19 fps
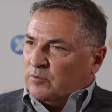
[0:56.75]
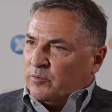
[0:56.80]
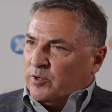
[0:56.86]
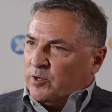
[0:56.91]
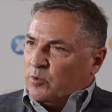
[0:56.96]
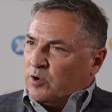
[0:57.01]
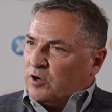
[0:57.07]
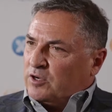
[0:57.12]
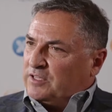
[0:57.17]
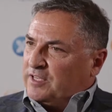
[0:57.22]

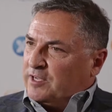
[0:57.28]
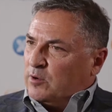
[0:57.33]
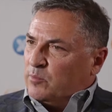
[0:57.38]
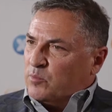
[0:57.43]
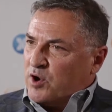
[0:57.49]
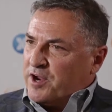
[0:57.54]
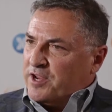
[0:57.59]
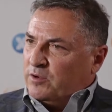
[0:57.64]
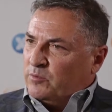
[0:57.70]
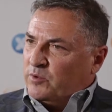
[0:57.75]
we work like a
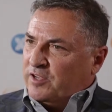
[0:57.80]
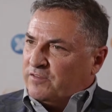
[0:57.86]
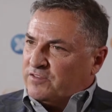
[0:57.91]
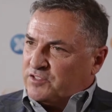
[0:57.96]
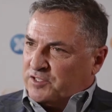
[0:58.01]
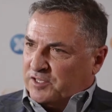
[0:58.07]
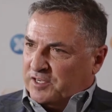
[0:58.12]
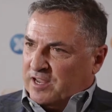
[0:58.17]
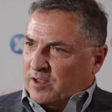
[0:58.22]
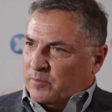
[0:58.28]
brain. We have
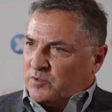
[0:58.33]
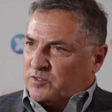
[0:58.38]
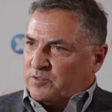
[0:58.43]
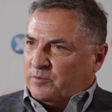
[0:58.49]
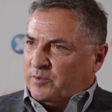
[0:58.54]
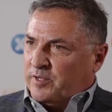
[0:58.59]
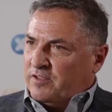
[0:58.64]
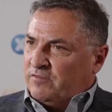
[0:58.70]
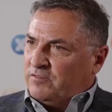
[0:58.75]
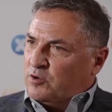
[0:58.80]
synapses
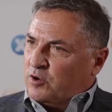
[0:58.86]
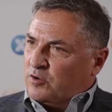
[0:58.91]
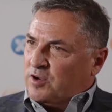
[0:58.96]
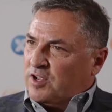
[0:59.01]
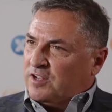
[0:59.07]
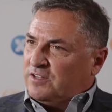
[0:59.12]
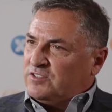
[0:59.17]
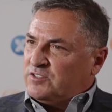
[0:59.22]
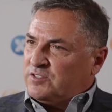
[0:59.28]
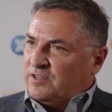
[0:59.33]
and we have
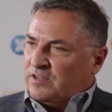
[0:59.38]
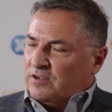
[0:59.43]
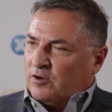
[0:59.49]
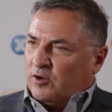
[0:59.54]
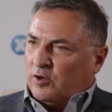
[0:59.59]
neurons.